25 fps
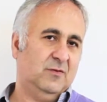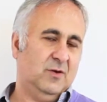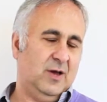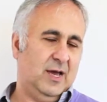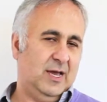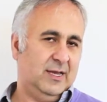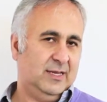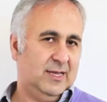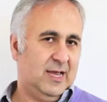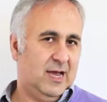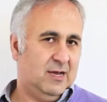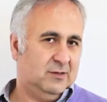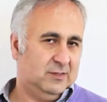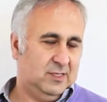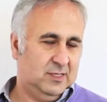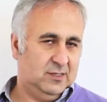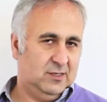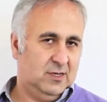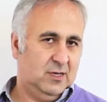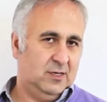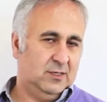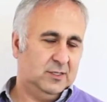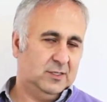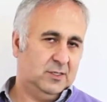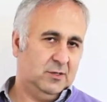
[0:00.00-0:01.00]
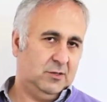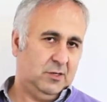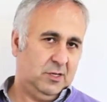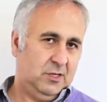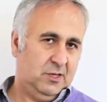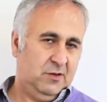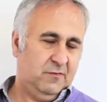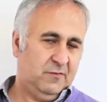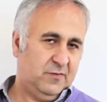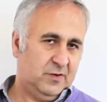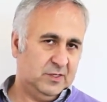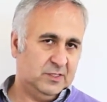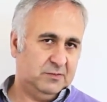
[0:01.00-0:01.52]
for $8,000. So the
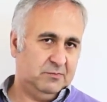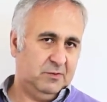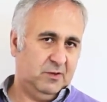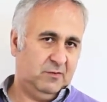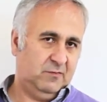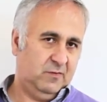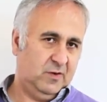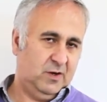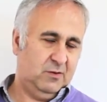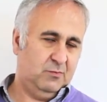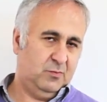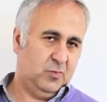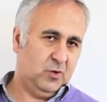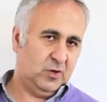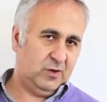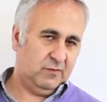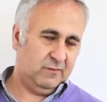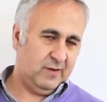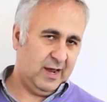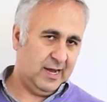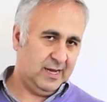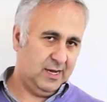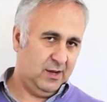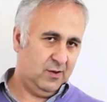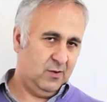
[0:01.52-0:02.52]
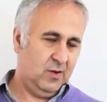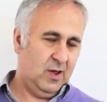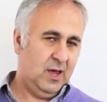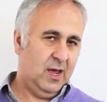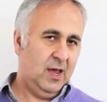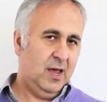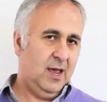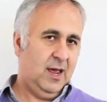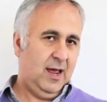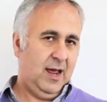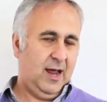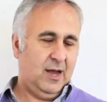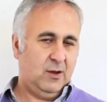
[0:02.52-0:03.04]
difference between the book value
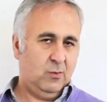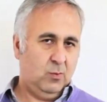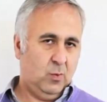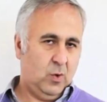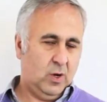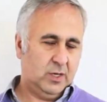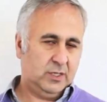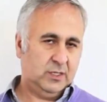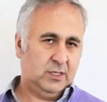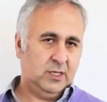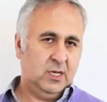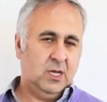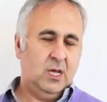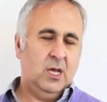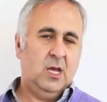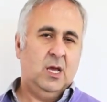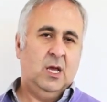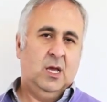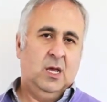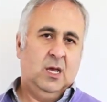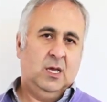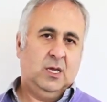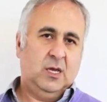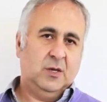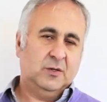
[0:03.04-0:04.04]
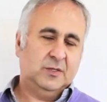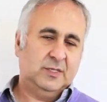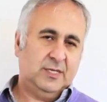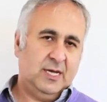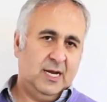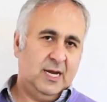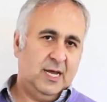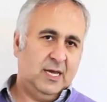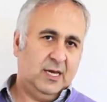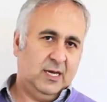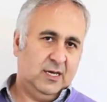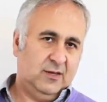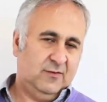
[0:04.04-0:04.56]
and what you're
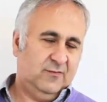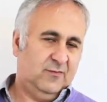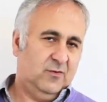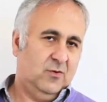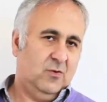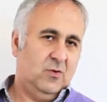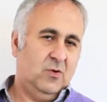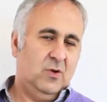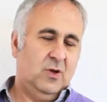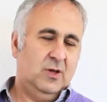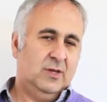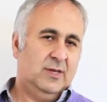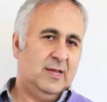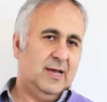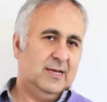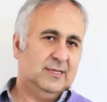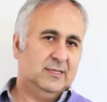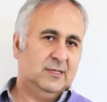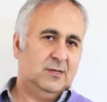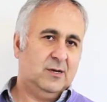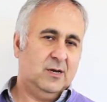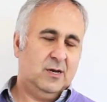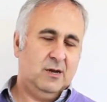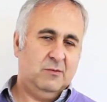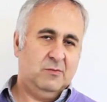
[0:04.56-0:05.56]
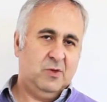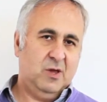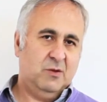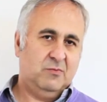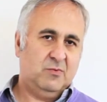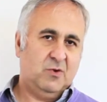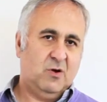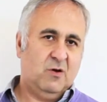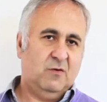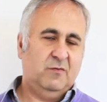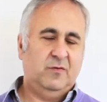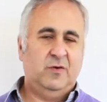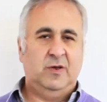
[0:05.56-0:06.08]
selling it for, that's gonna be a
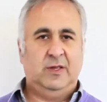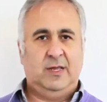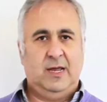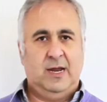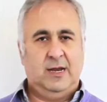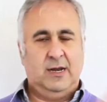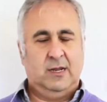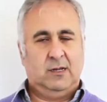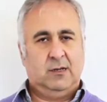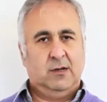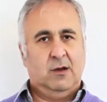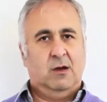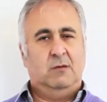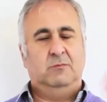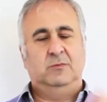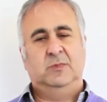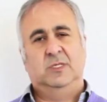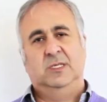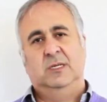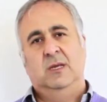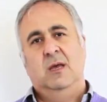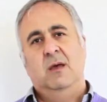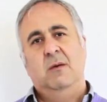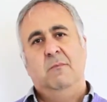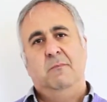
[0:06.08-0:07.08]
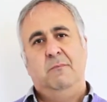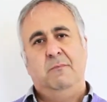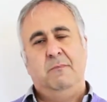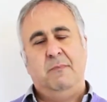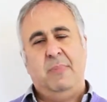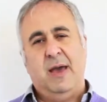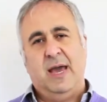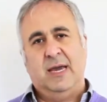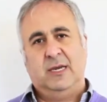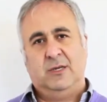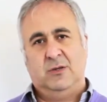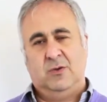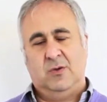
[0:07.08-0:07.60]
profit and it comes
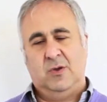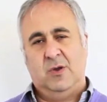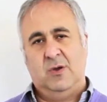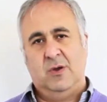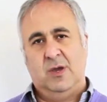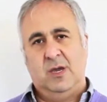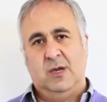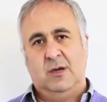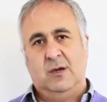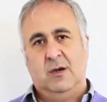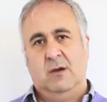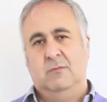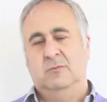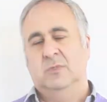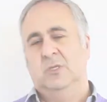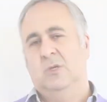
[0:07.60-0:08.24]
back to your income.